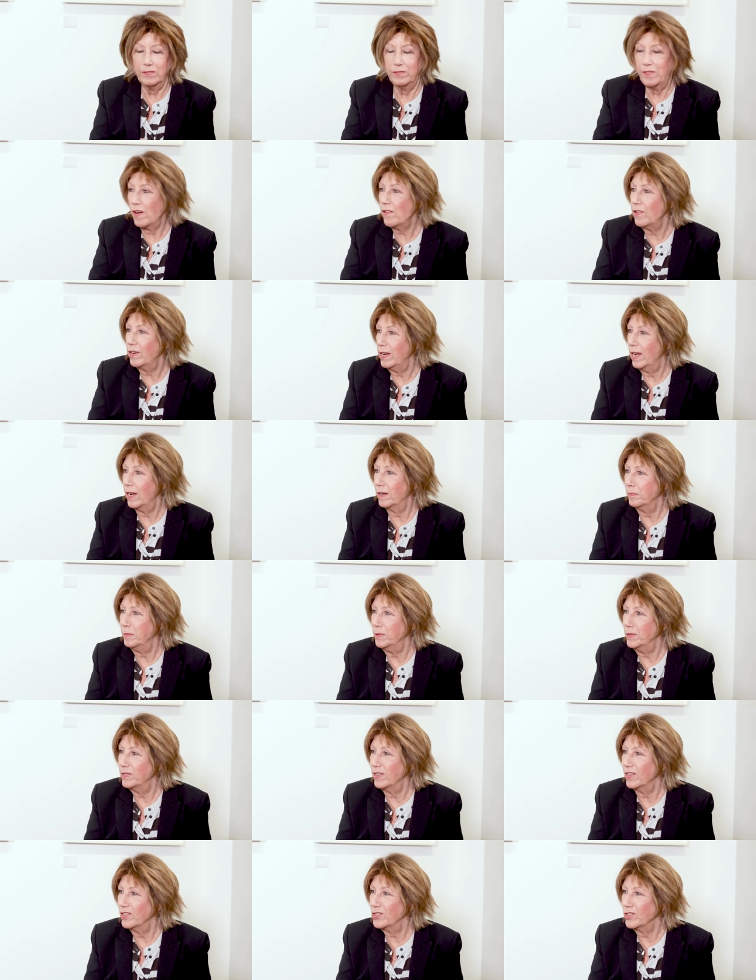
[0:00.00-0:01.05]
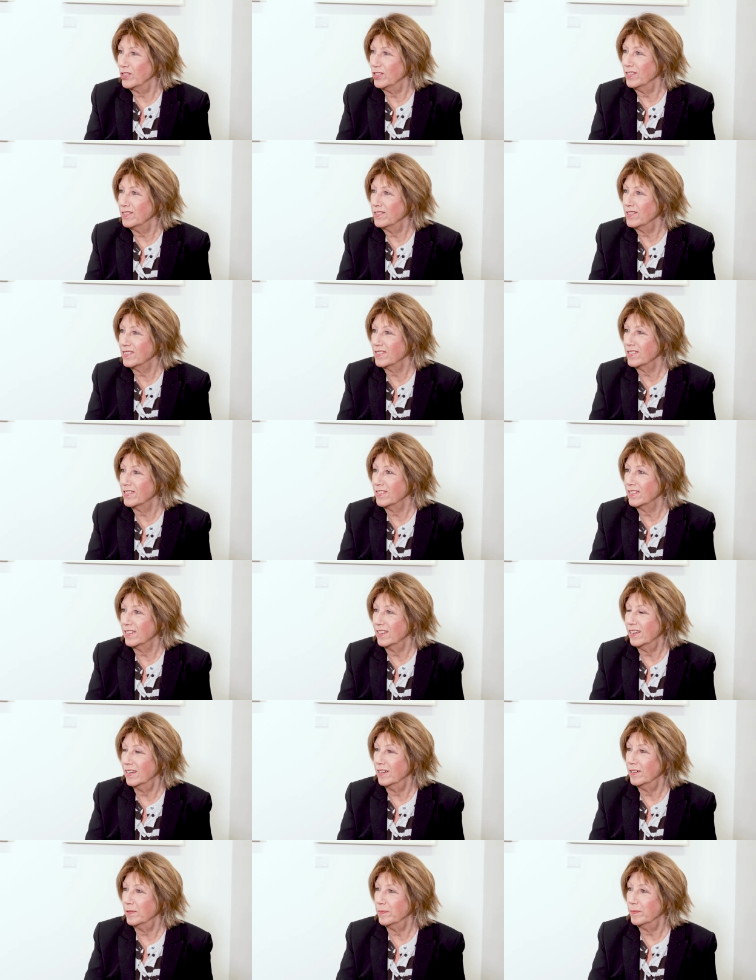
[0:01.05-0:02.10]
very young musicians.
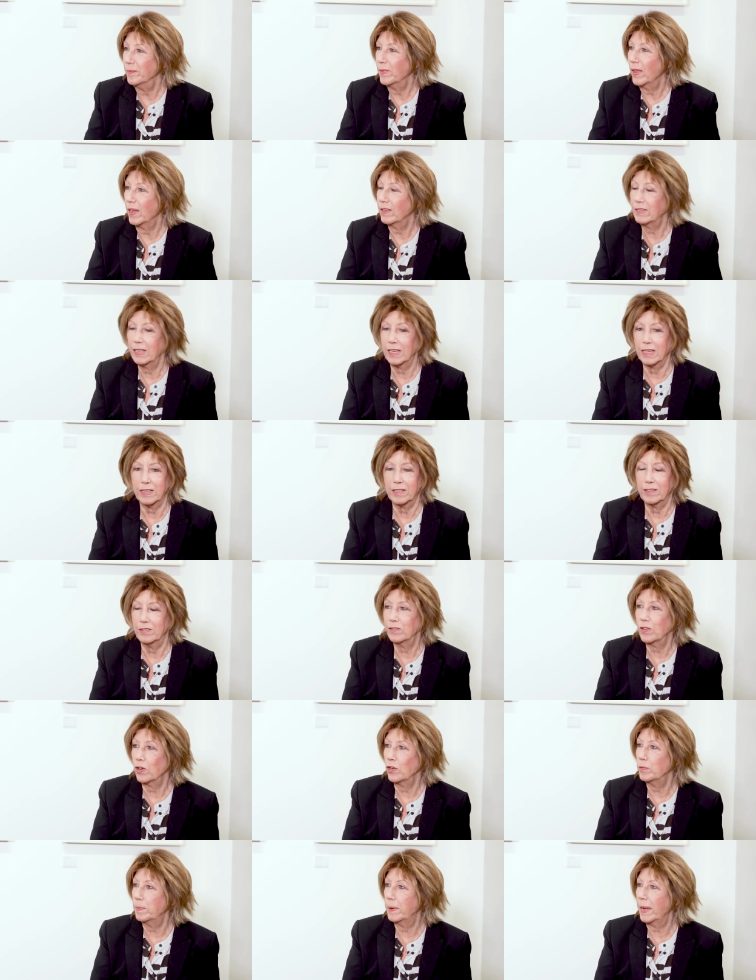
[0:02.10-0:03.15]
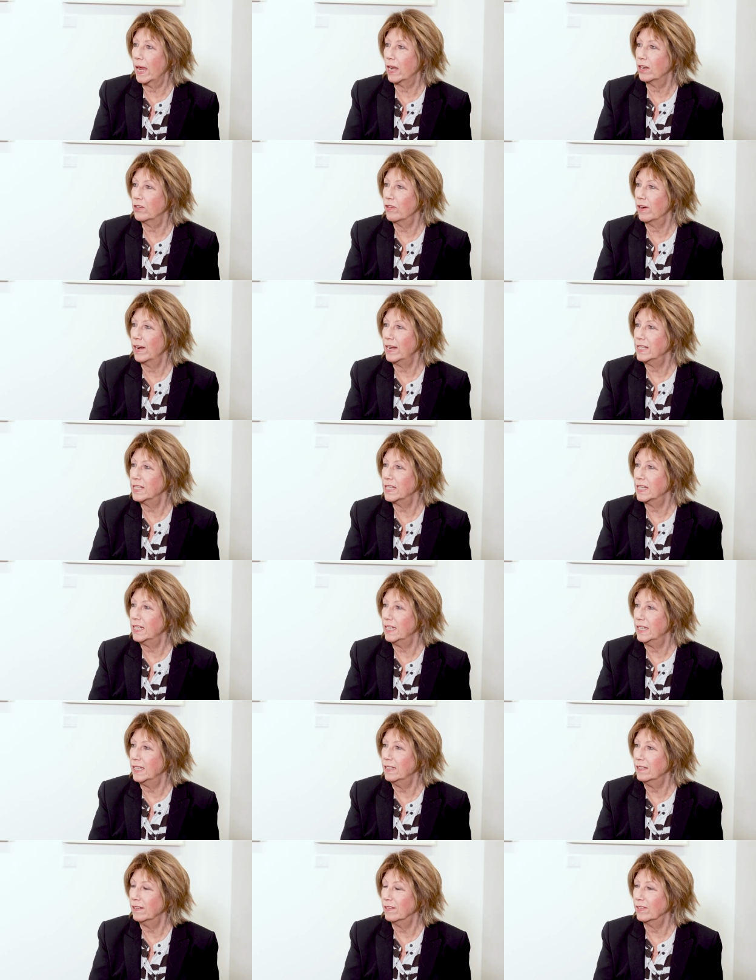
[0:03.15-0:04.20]
I think you've got to be under
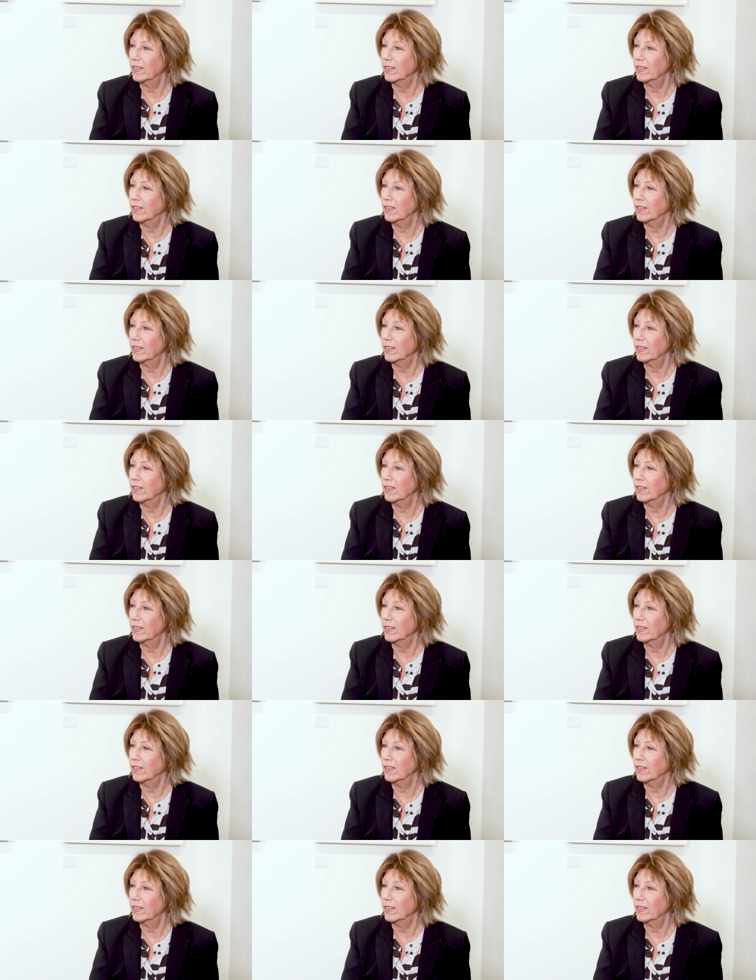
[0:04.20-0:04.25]
18.